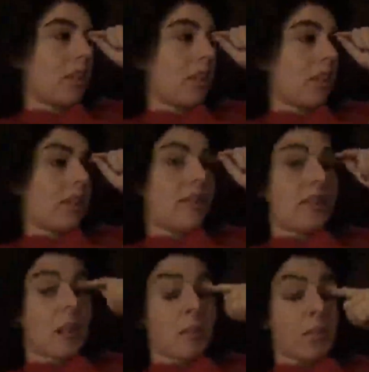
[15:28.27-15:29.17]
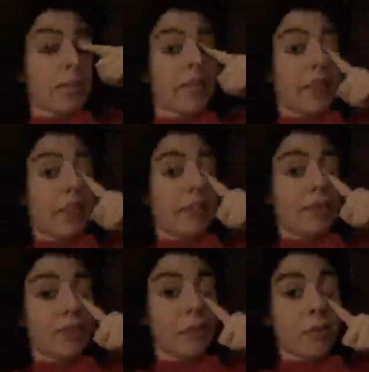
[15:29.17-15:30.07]
And instead I'm doing a live
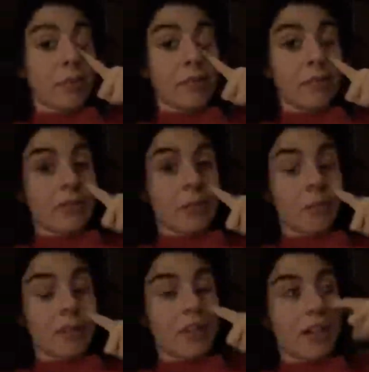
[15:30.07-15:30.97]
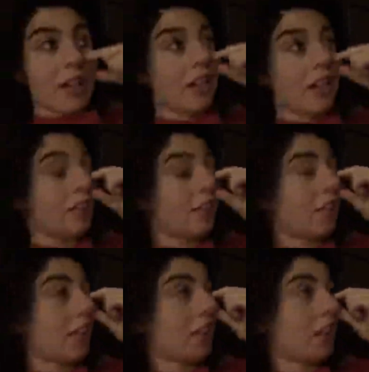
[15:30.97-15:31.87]
stream on YouTube and dying
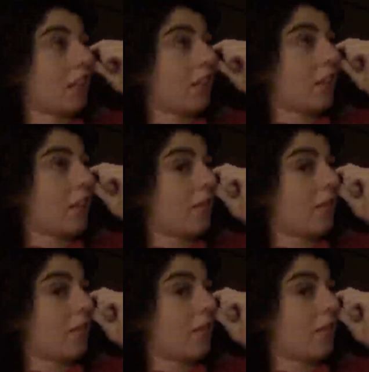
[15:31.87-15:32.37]
inside.